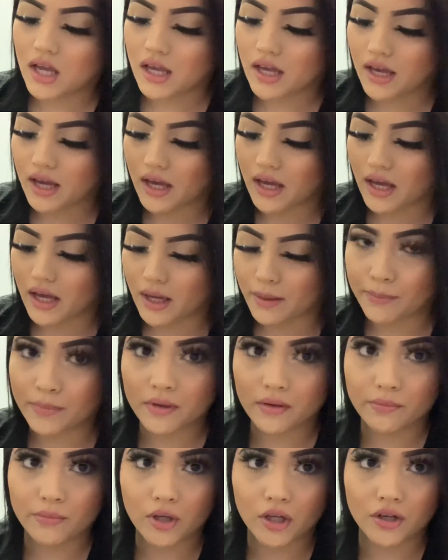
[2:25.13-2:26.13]
I
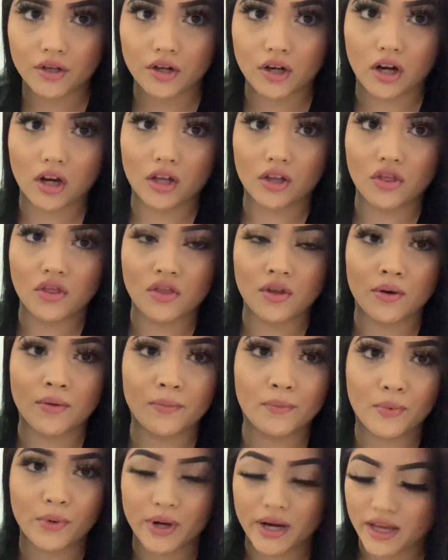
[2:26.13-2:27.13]
put butter on
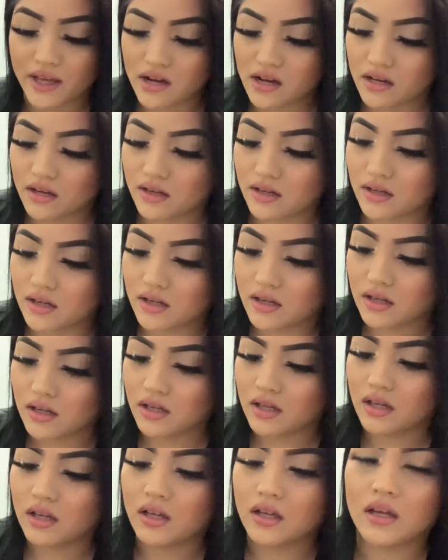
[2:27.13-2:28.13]
the bread,
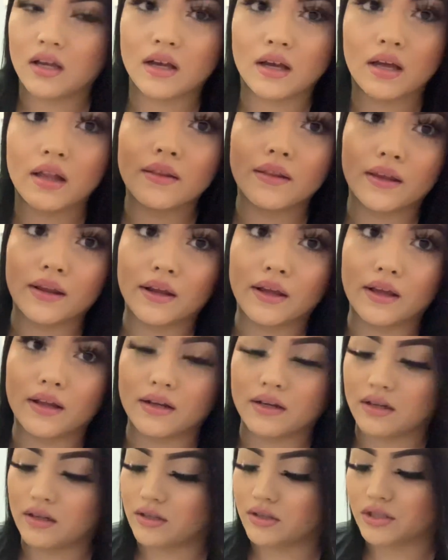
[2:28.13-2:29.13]

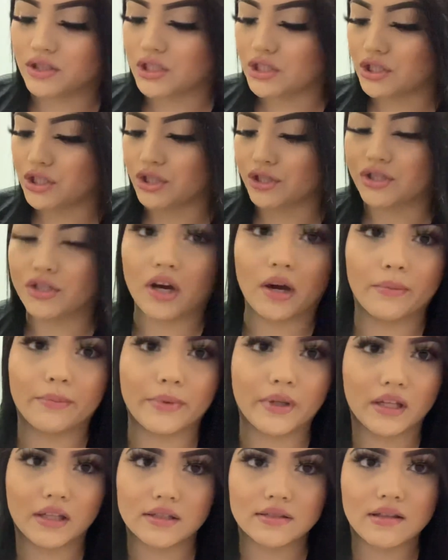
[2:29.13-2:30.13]
then just your
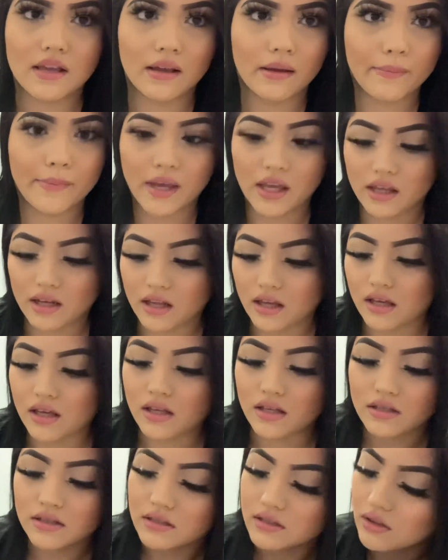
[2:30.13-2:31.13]
toppings like
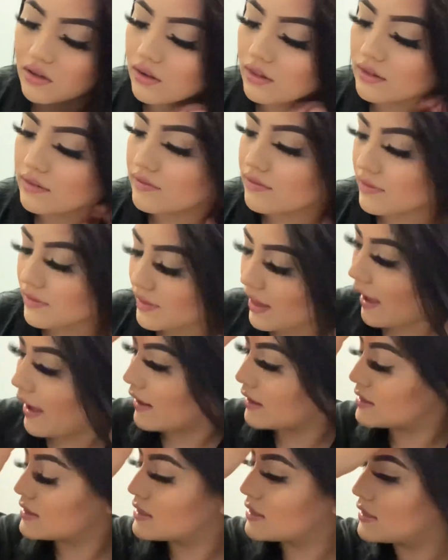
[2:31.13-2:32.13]
mayonnaise and all of
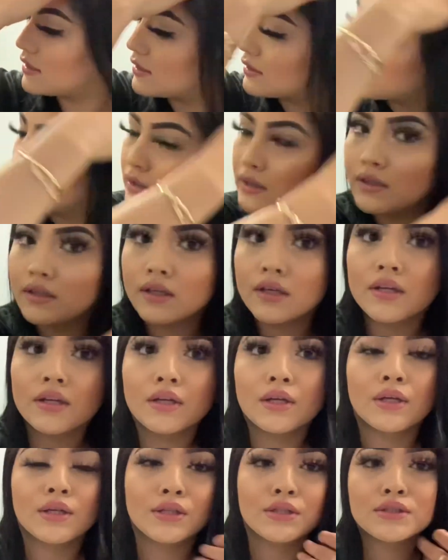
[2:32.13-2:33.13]
that.
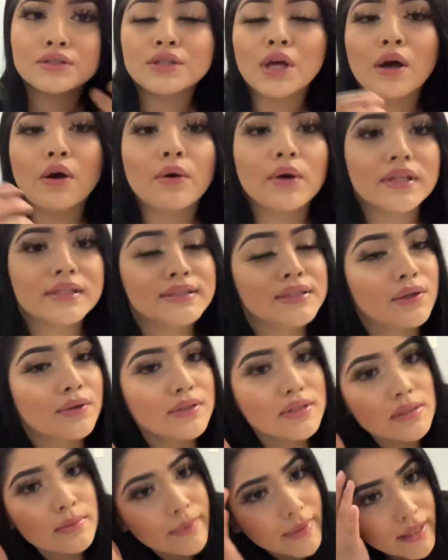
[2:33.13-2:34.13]
So it's
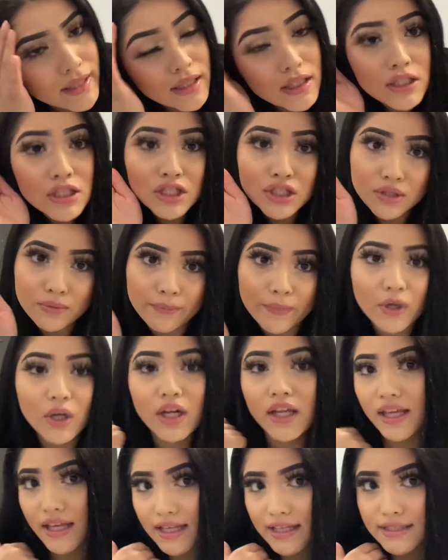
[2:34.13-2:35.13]
going to be
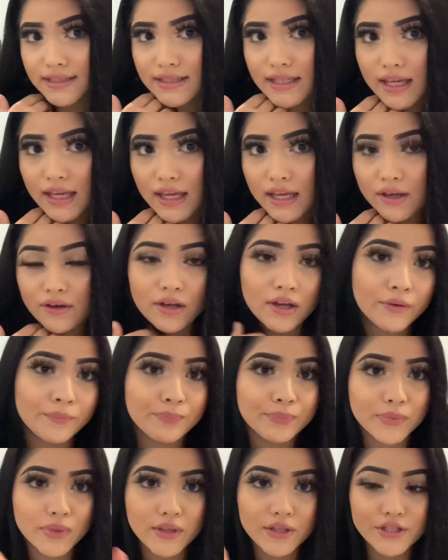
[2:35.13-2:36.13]
super easy,
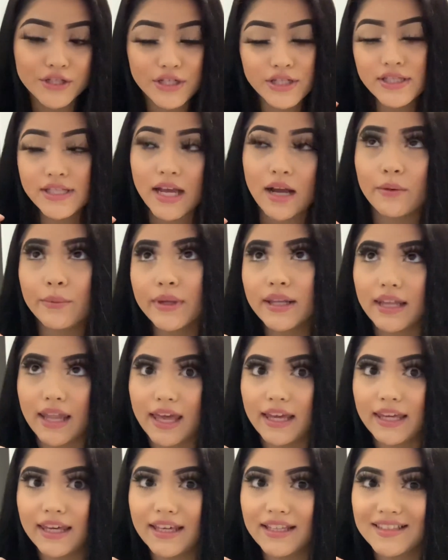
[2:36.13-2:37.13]
just how we
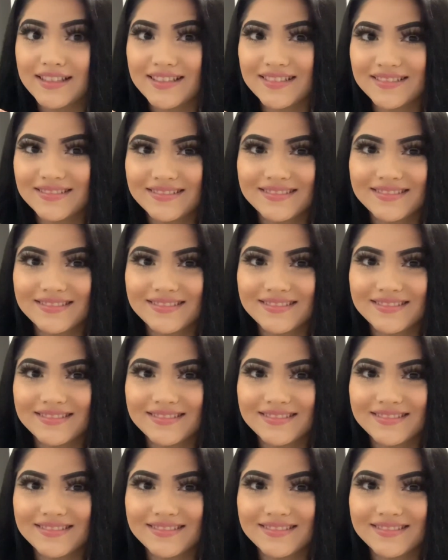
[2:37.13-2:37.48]
like it.